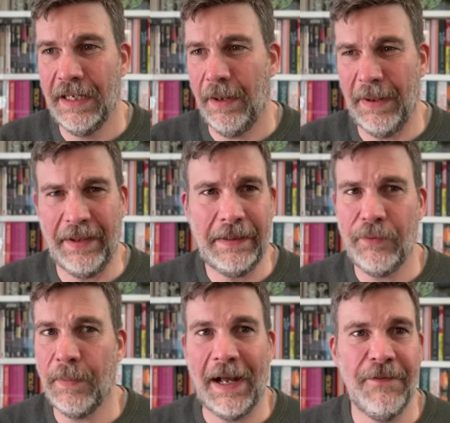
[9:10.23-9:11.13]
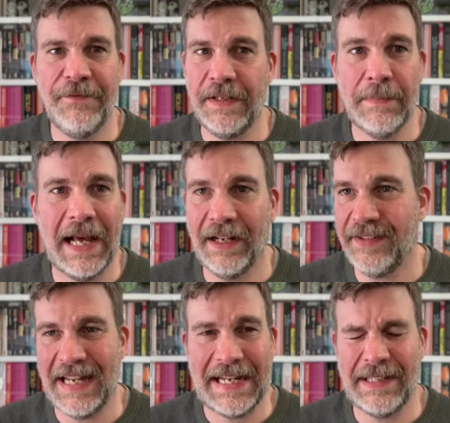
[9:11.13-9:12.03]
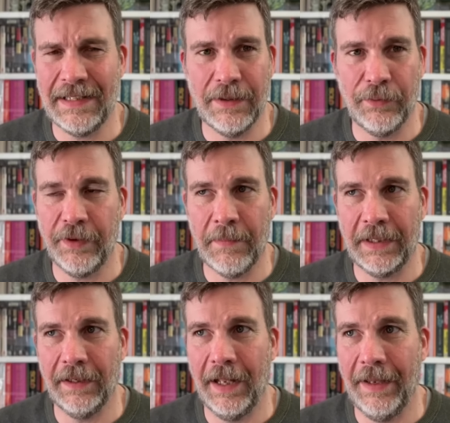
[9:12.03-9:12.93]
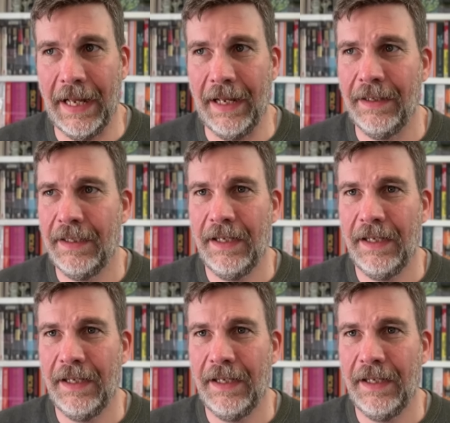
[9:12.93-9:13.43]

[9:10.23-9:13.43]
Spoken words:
I think it was about a female assassin or something like that.